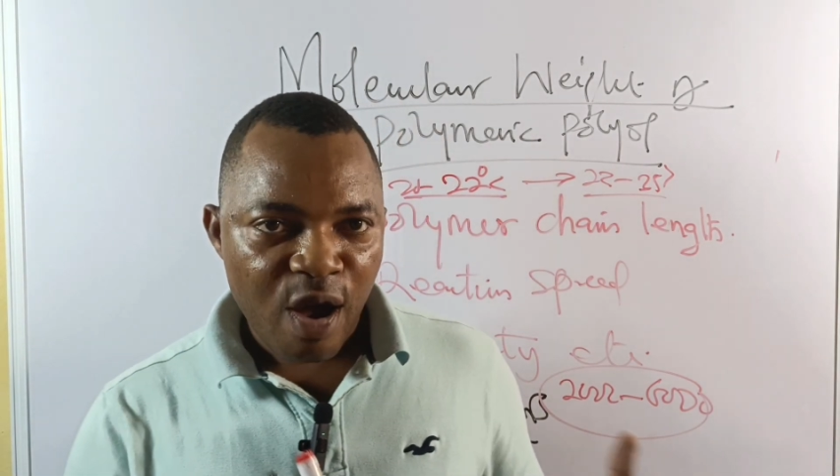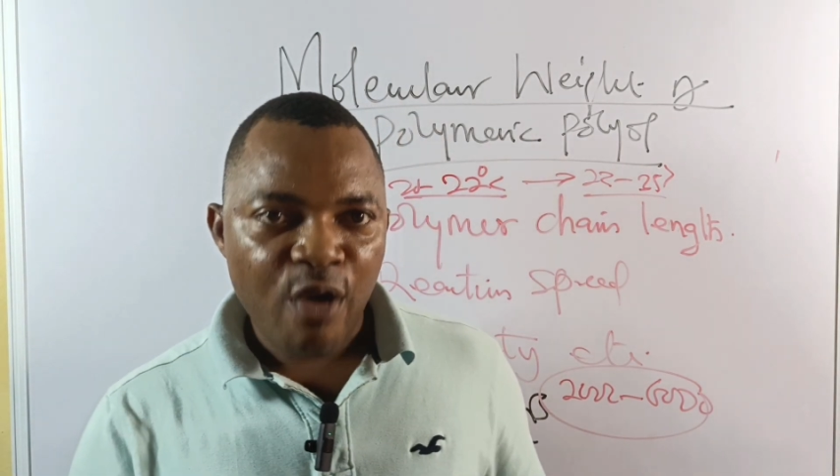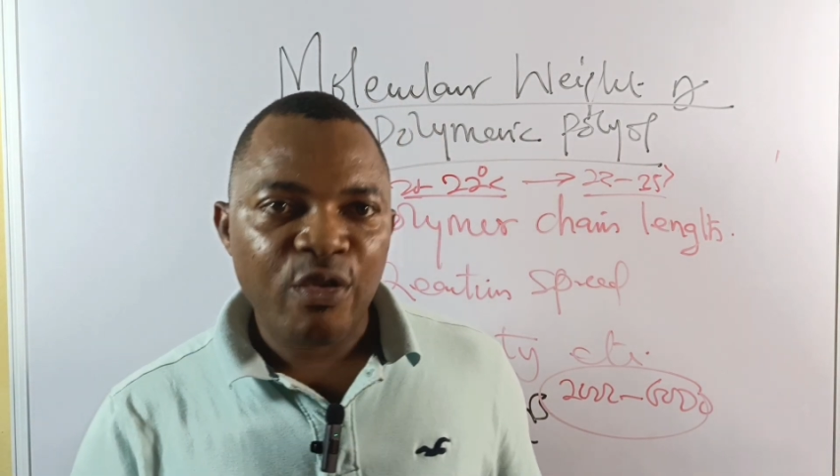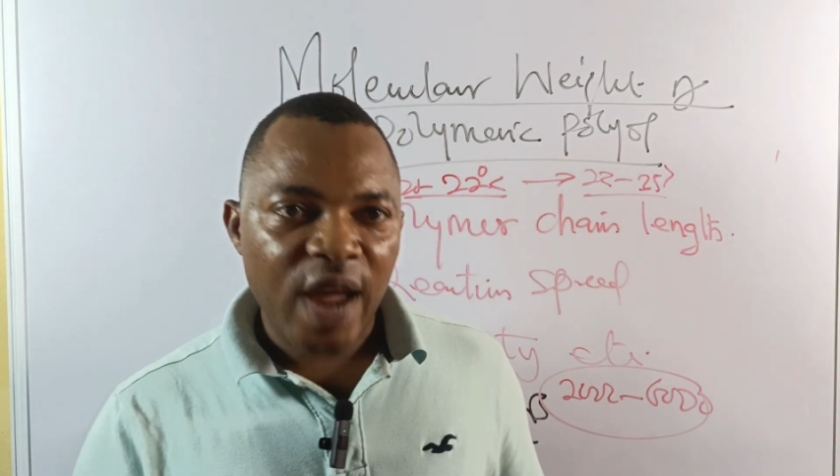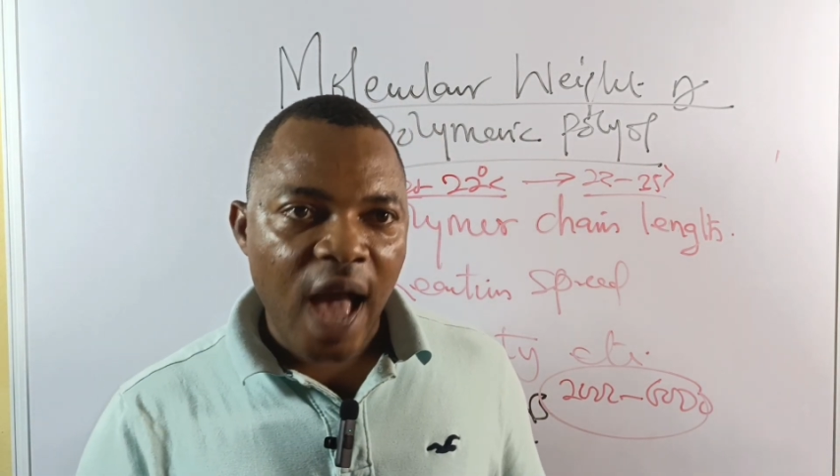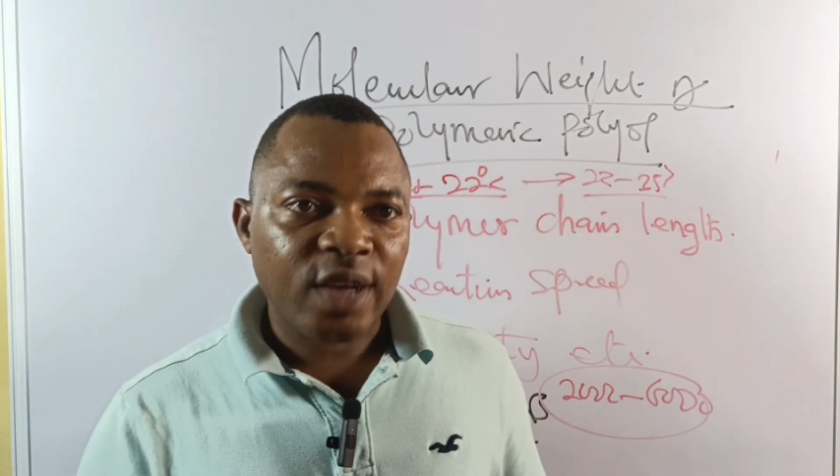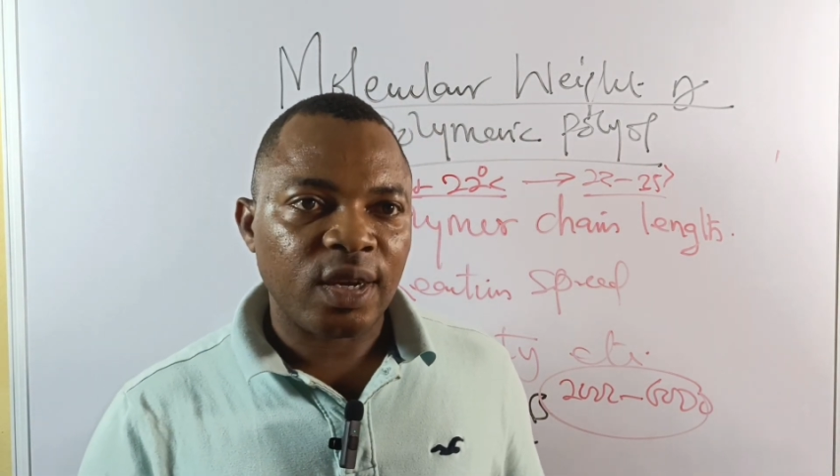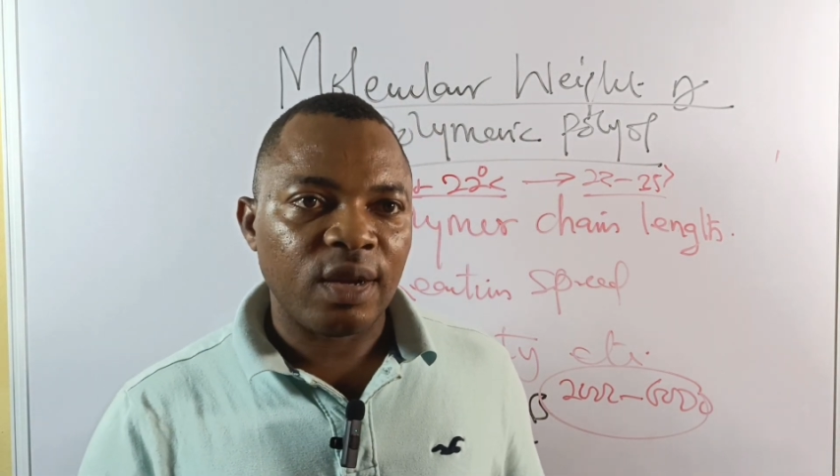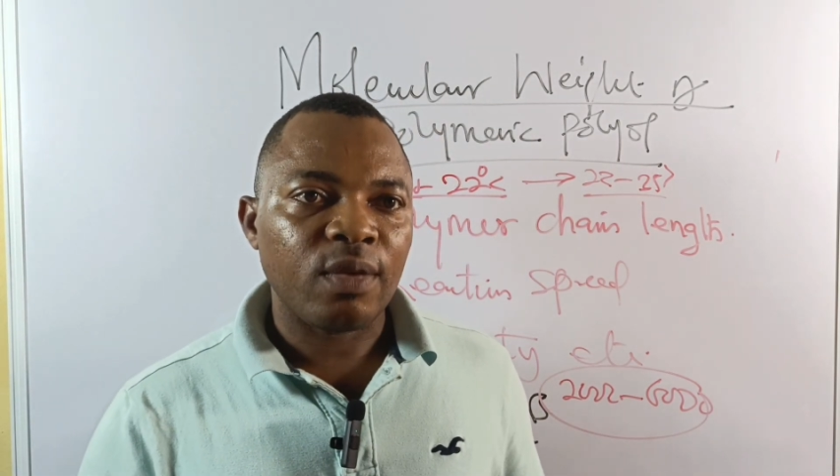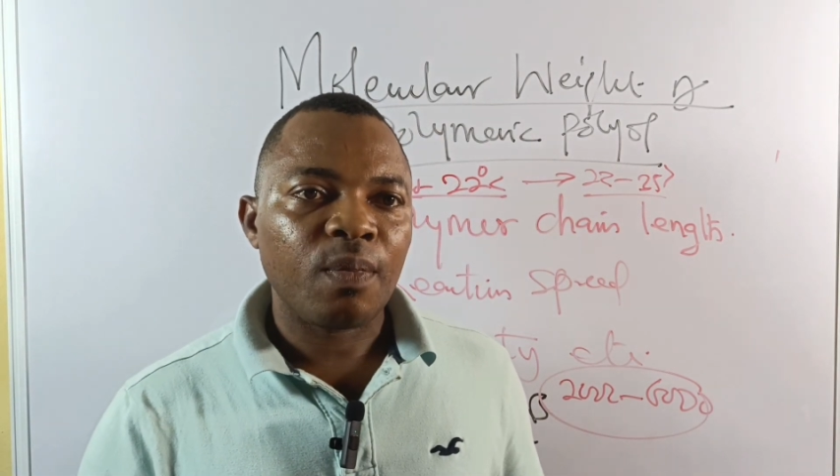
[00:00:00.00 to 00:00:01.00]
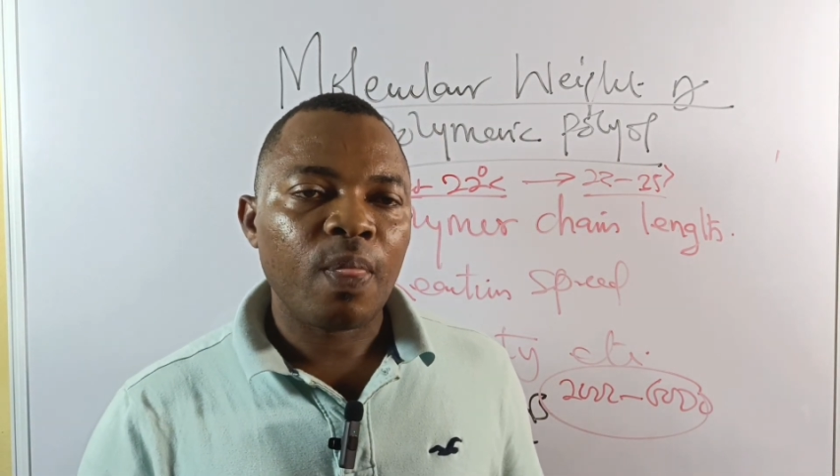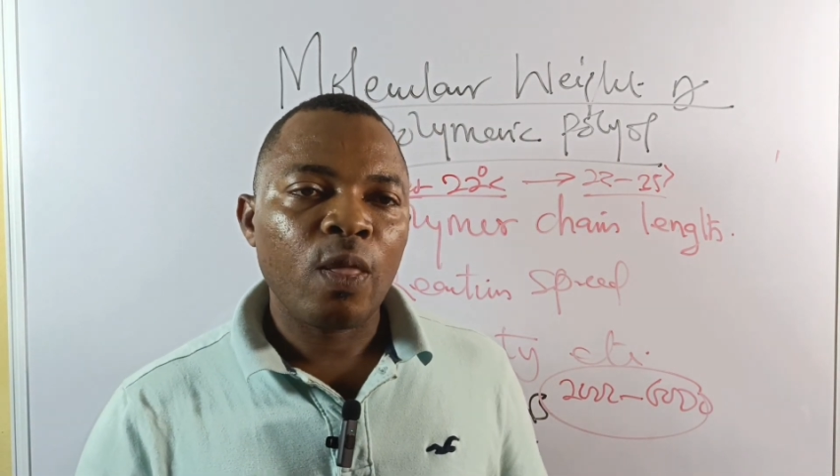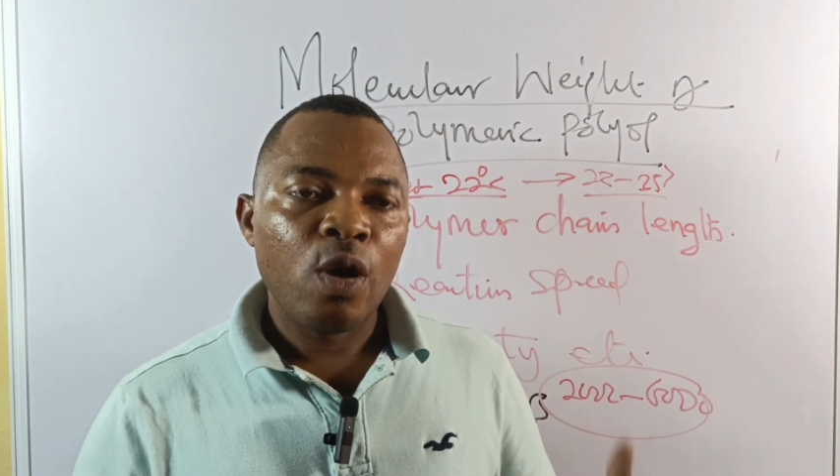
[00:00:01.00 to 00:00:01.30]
reaction.